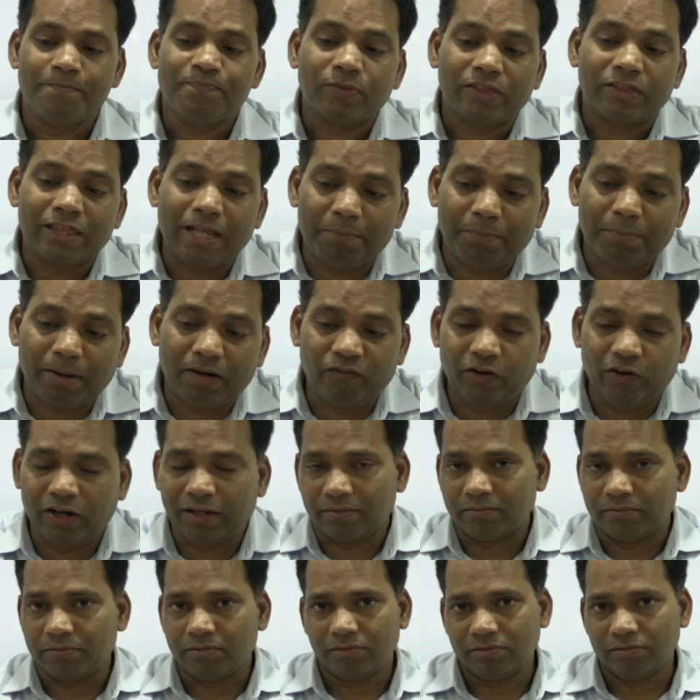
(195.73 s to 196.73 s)
Number
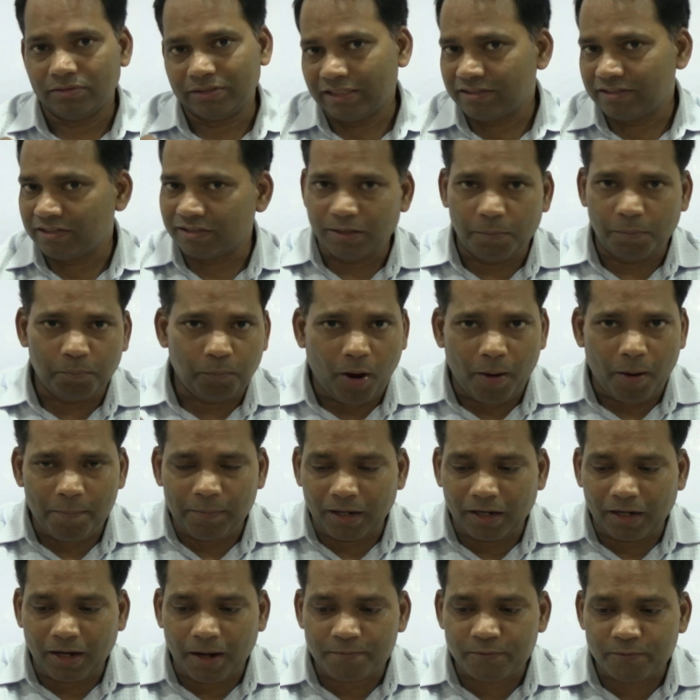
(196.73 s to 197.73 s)
one, this is the
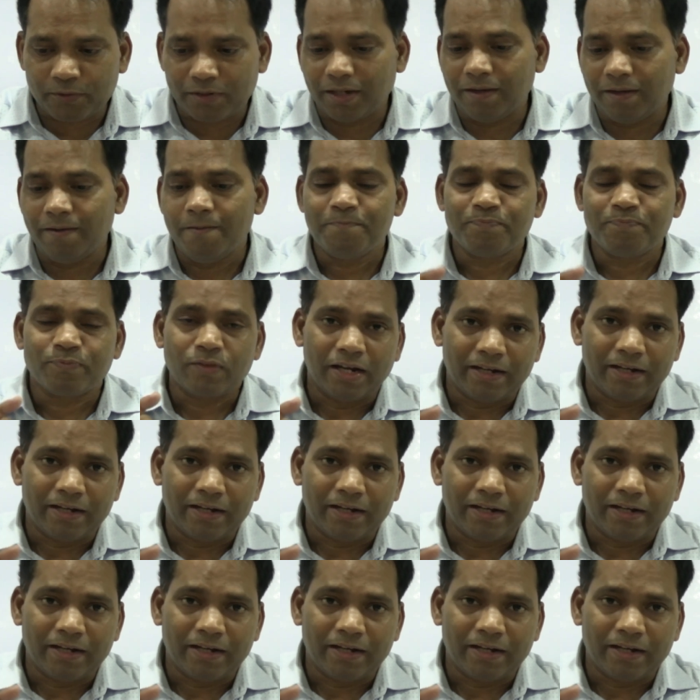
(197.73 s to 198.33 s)
popular optional.